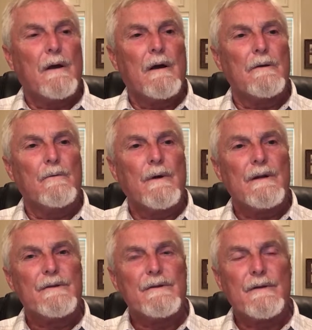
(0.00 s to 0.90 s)
on
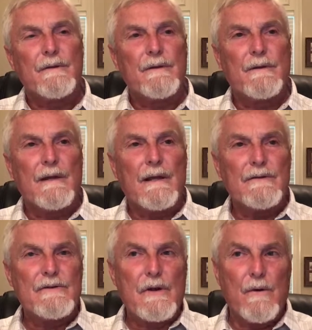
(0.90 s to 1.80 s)
which
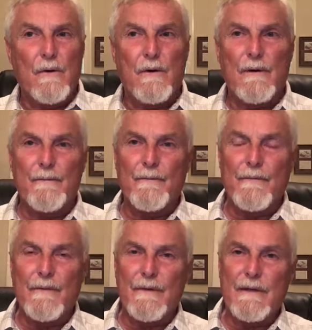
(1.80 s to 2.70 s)
that Jehoram,
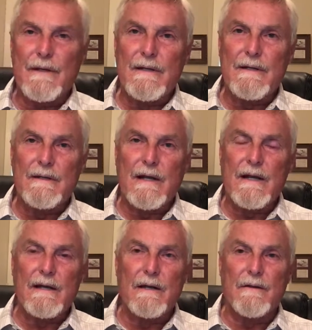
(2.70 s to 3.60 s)
the
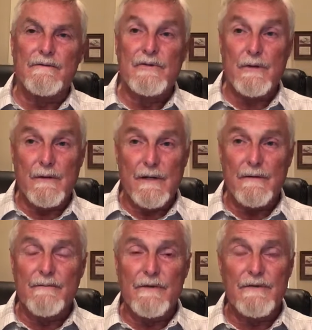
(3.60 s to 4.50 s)
king of Judah,
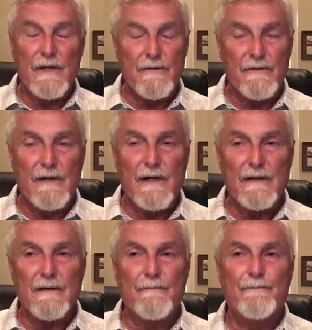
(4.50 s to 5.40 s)
the southern
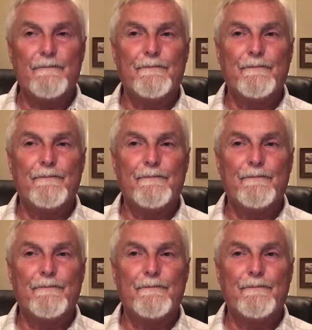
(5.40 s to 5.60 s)
kingdom,